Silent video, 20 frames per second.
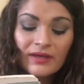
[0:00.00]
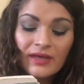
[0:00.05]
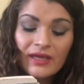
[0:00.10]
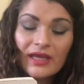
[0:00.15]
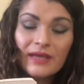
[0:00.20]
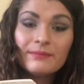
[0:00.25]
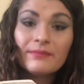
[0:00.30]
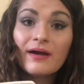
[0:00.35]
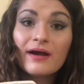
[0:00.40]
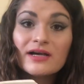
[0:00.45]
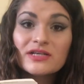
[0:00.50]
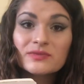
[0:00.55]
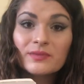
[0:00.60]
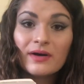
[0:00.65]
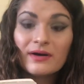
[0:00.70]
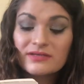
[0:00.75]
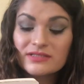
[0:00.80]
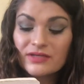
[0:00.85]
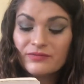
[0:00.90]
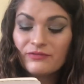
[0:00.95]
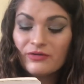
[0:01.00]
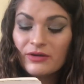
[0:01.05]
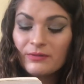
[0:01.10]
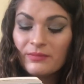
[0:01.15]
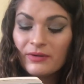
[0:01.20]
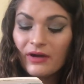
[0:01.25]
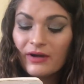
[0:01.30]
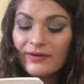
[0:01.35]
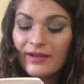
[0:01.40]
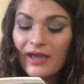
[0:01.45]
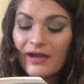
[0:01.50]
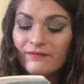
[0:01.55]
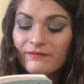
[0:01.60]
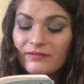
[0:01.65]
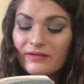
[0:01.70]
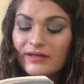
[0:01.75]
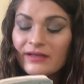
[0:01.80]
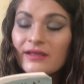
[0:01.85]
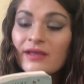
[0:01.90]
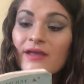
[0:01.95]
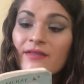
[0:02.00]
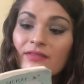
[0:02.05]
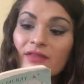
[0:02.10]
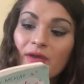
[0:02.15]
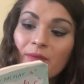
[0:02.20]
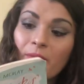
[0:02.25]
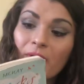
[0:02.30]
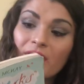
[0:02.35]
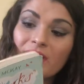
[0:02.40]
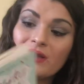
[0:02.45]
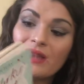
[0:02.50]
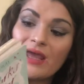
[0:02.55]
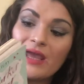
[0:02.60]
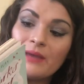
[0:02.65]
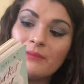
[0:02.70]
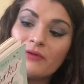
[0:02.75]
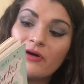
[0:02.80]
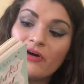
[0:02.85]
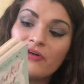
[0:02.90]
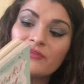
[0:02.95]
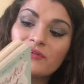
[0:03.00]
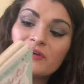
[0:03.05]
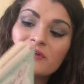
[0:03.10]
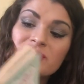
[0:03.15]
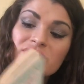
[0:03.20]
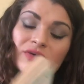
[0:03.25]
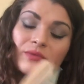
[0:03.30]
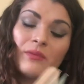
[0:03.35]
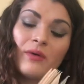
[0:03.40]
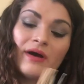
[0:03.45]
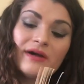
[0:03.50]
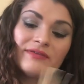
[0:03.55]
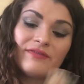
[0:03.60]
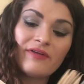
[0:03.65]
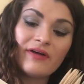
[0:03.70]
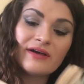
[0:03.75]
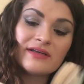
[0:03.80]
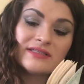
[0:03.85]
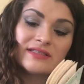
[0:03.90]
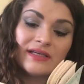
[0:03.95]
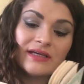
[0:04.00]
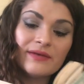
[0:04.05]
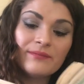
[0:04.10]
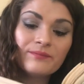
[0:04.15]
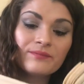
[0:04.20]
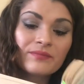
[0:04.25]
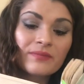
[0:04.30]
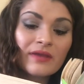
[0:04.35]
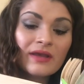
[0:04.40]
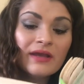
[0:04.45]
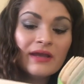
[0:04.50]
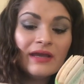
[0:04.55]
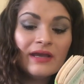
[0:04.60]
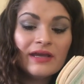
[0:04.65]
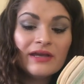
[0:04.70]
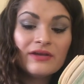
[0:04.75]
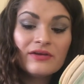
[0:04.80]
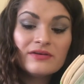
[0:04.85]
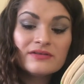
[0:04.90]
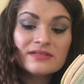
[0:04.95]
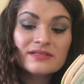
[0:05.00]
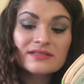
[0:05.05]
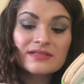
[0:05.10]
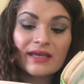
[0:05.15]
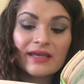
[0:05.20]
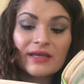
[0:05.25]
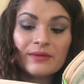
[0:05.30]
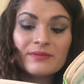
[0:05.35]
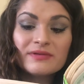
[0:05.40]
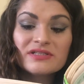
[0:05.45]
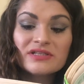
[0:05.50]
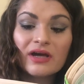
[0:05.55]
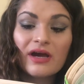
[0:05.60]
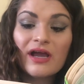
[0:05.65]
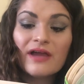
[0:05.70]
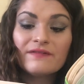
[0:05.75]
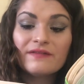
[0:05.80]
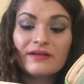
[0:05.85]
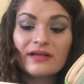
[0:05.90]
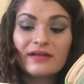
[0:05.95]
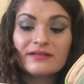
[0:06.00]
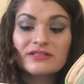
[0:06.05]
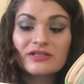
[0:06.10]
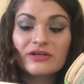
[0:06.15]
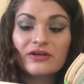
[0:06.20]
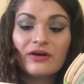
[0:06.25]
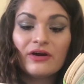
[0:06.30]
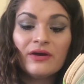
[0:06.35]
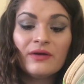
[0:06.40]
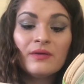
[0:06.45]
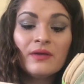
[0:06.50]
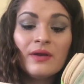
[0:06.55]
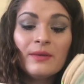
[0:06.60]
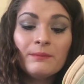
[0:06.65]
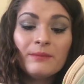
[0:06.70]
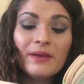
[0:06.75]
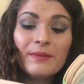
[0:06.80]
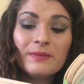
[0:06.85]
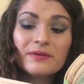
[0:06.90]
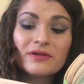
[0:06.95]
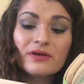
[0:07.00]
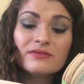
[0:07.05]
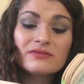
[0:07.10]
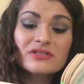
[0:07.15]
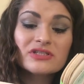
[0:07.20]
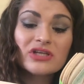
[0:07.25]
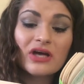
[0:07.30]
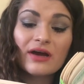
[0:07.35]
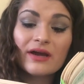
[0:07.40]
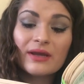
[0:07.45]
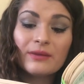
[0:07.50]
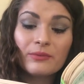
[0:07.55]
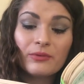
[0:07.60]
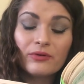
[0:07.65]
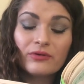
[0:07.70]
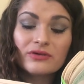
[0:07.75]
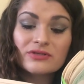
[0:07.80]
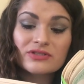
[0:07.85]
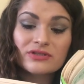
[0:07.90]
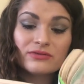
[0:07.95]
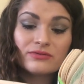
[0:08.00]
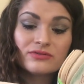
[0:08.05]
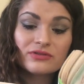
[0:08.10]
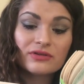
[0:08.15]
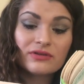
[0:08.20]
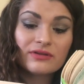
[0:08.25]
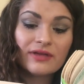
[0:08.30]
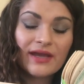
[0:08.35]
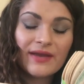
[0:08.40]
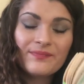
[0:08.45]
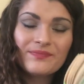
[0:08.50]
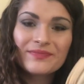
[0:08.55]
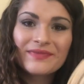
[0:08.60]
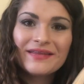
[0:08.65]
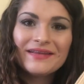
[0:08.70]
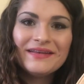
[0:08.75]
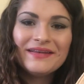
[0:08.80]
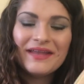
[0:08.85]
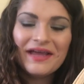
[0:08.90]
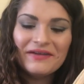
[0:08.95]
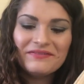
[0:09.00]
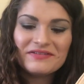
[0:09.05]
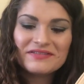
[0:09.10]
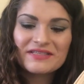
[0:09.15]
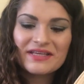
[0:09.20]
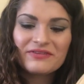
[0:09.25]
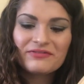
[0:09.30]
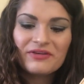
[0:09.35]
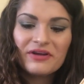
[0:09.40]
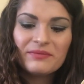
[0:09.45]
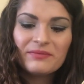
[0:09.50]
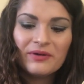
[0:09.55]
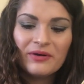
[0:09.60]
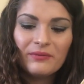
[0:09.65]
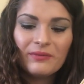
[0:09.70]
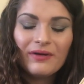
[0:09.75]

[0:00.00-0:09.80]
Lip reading: "He might as well," said Rupert unhelpfully. "They won't let him off, so why fight it? He used to say he would die if he'd had to go. People don't die at boarding school, do they?" "Never," said Rupert.